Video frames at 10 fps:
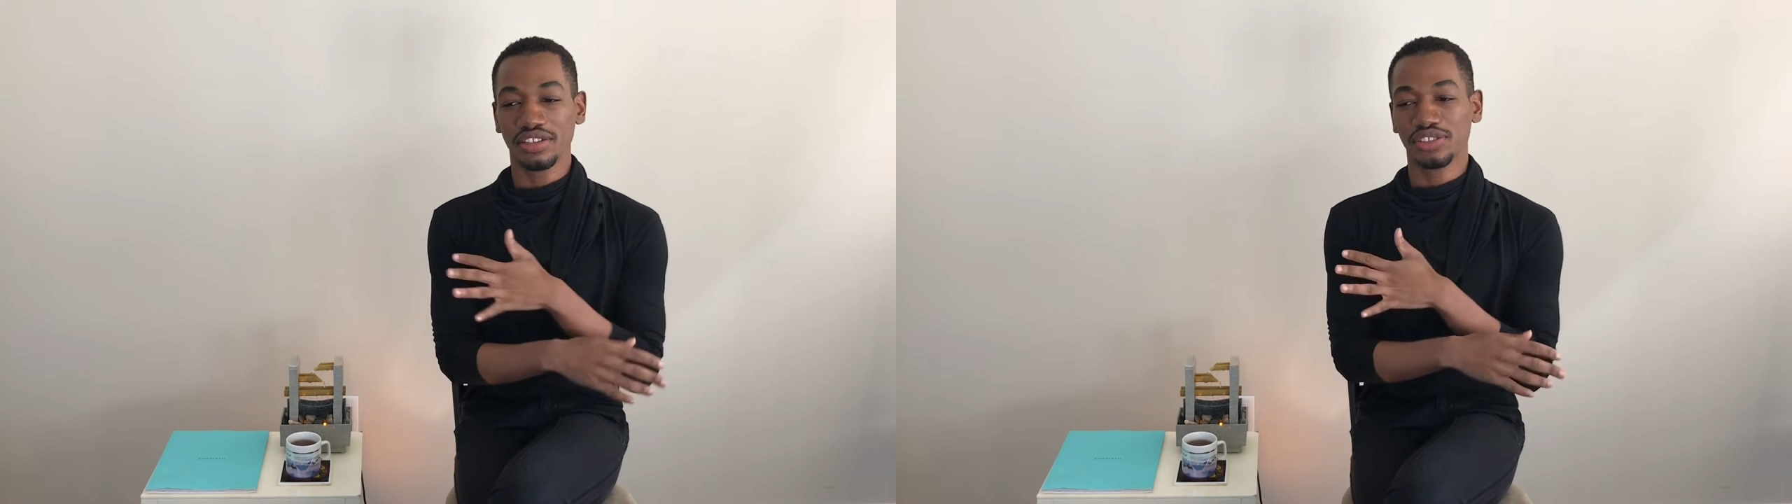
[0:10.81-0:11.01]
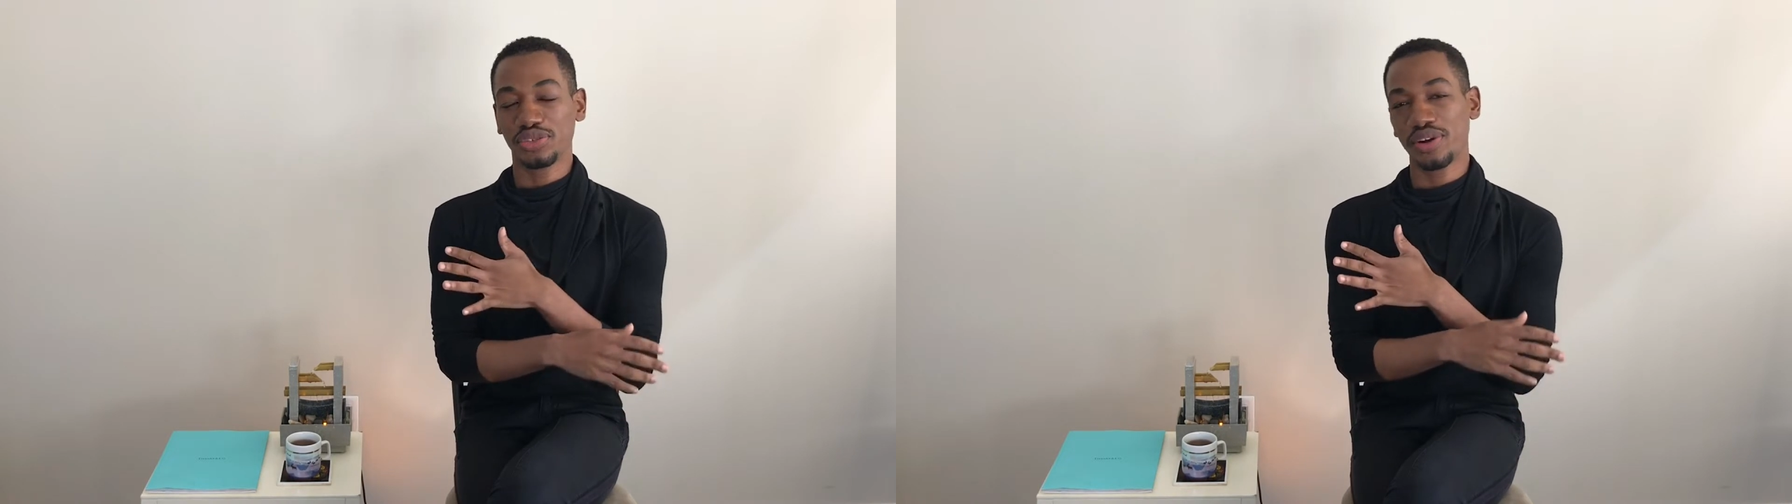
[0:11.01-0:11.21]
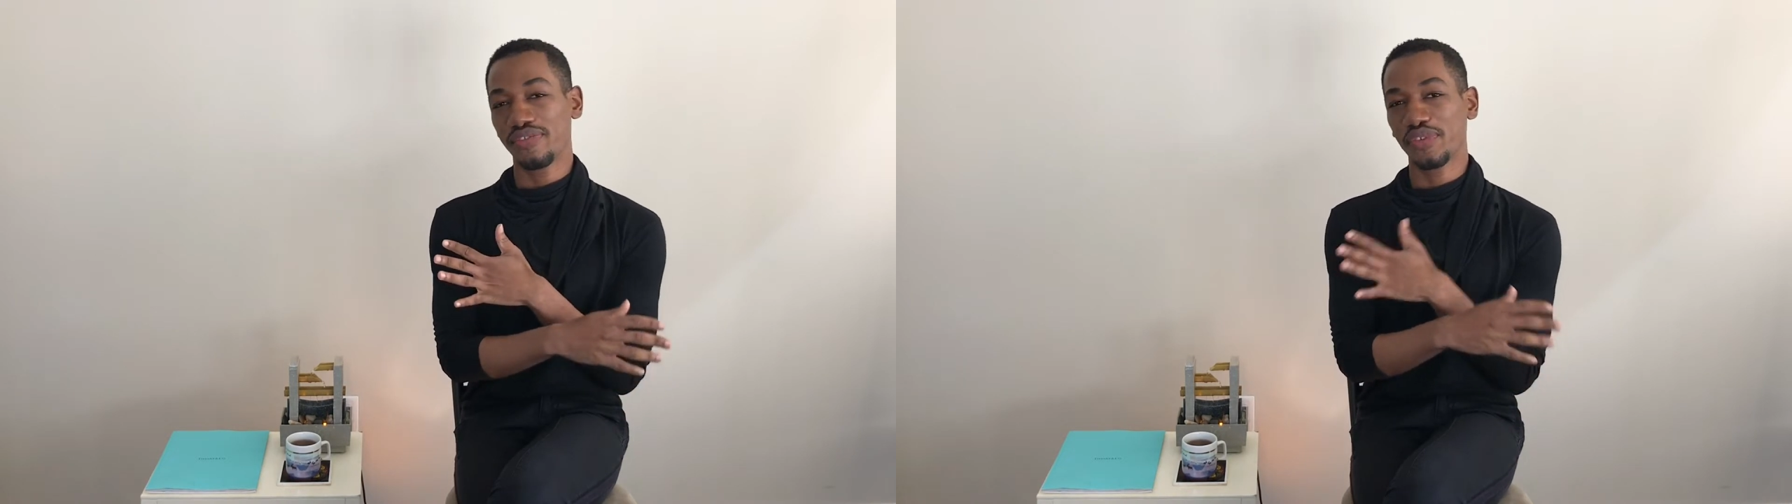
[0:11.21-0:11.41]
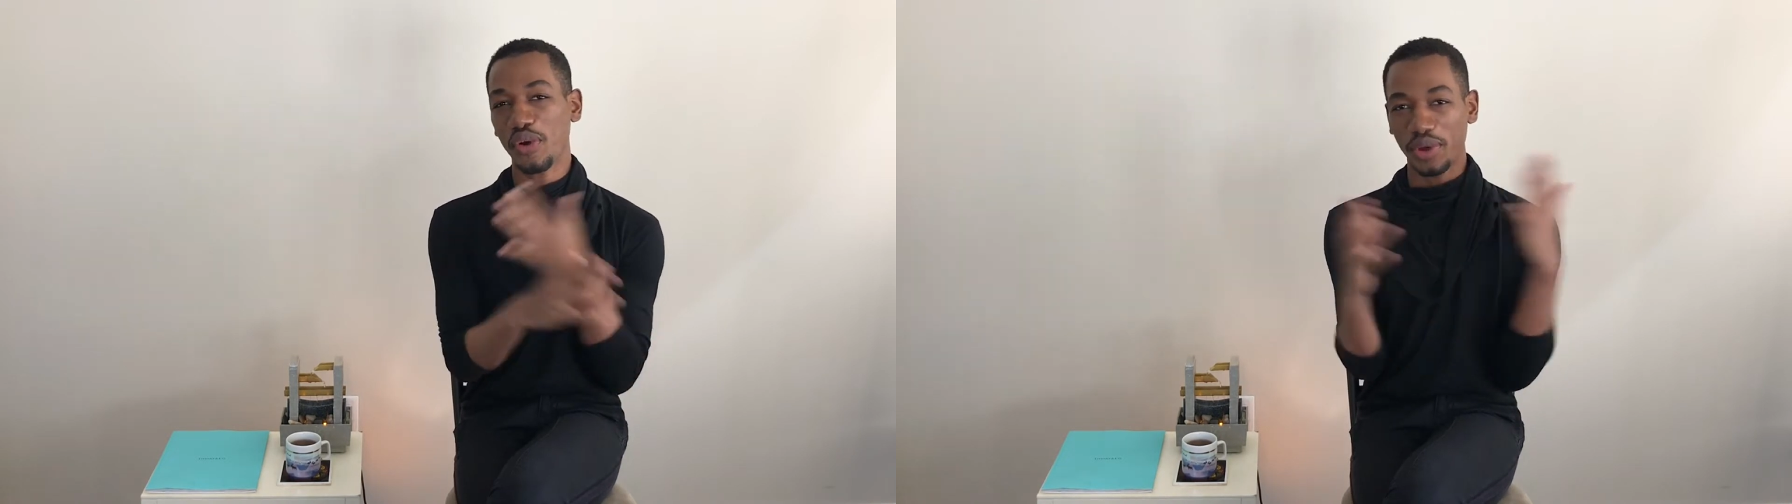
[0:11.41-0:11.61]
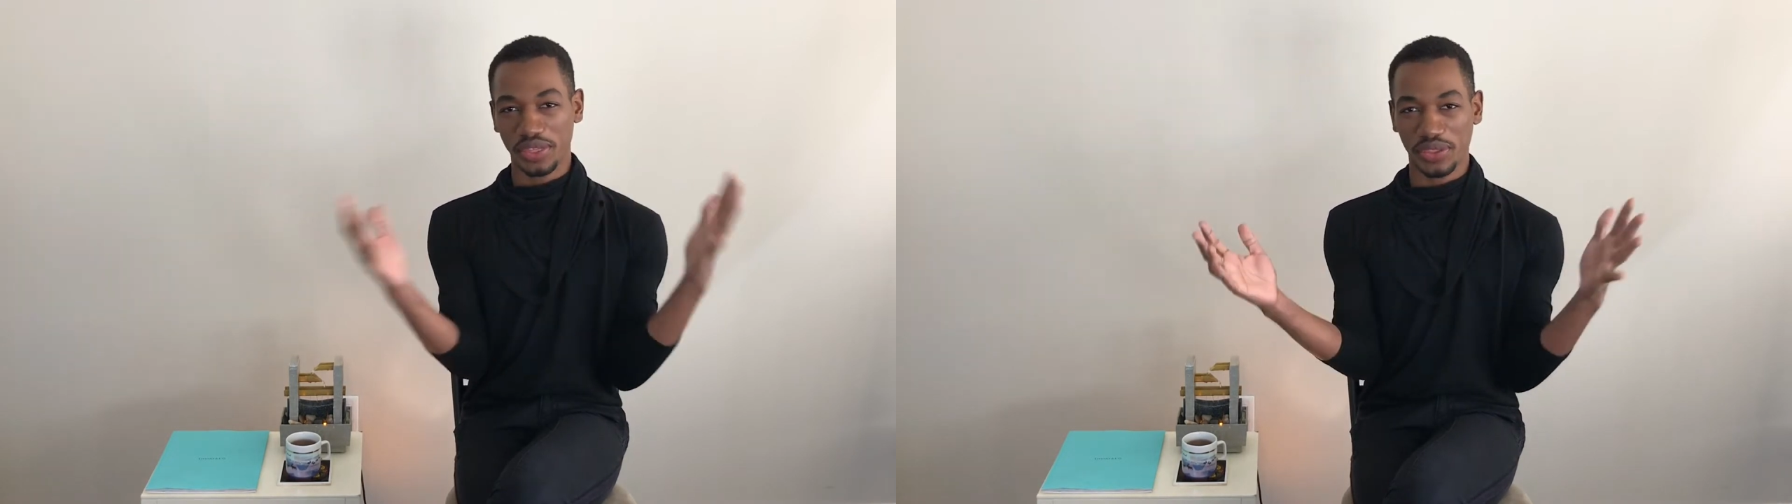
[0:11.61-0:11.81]
sort of
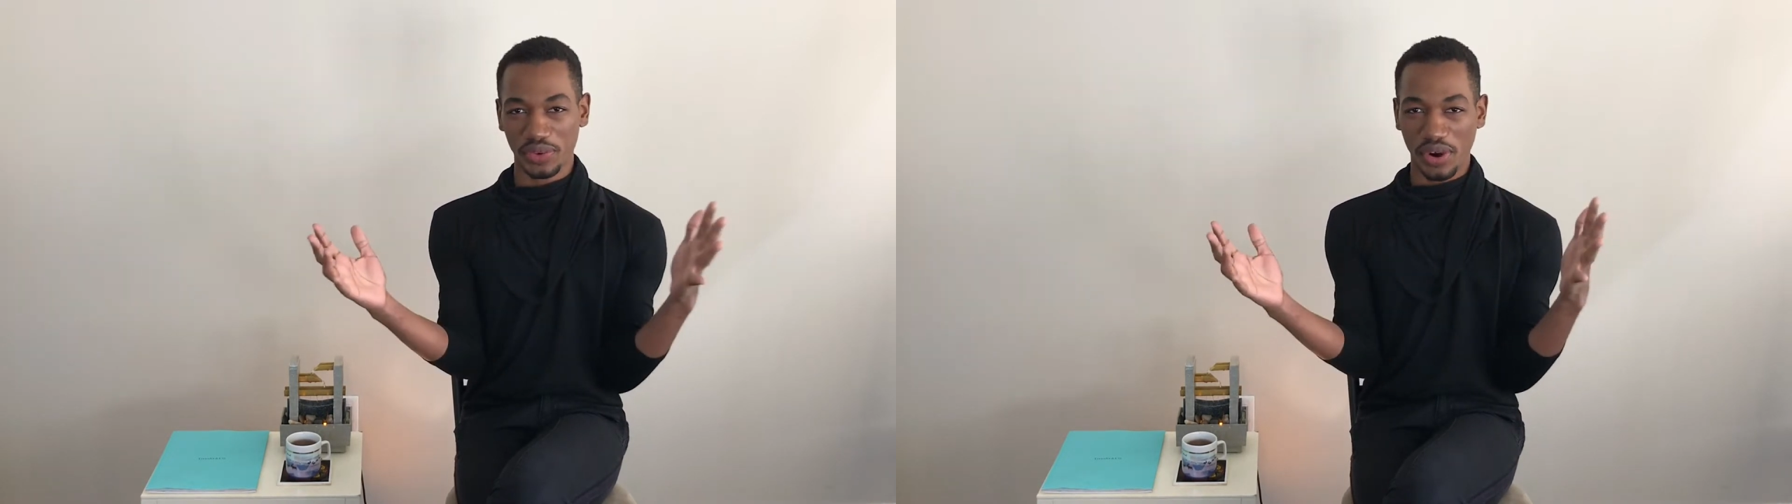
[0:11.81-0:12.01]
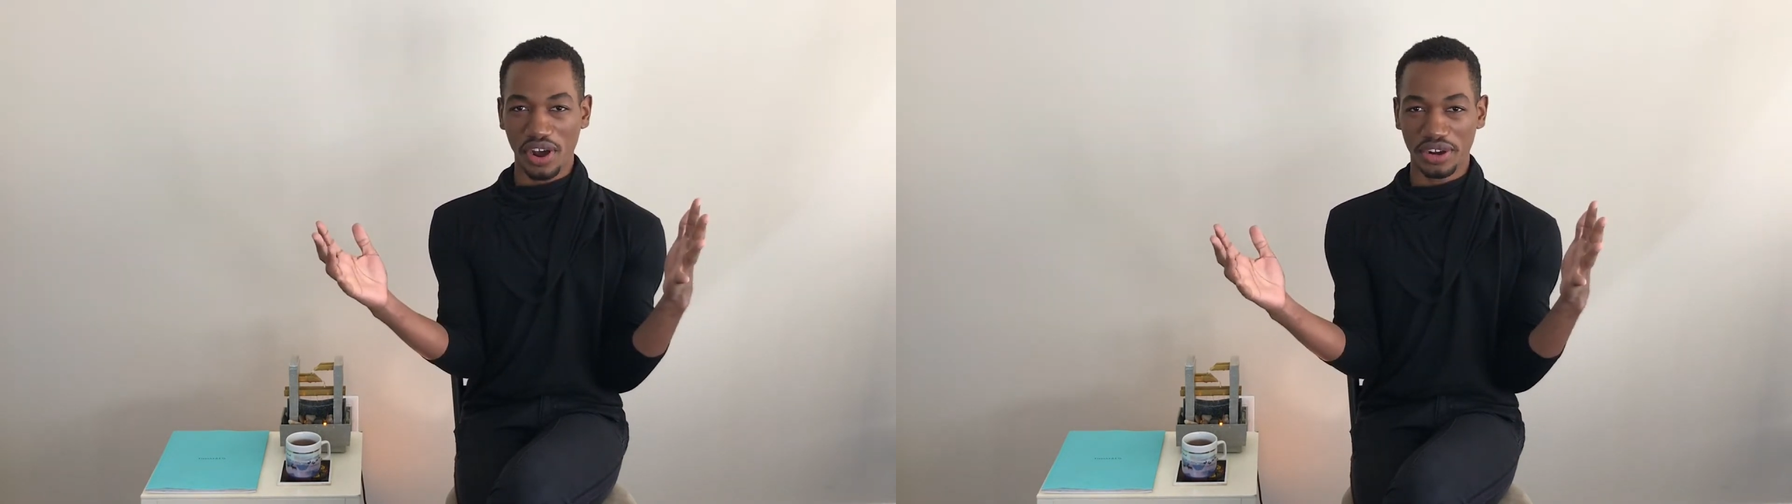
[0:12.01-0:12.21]
going through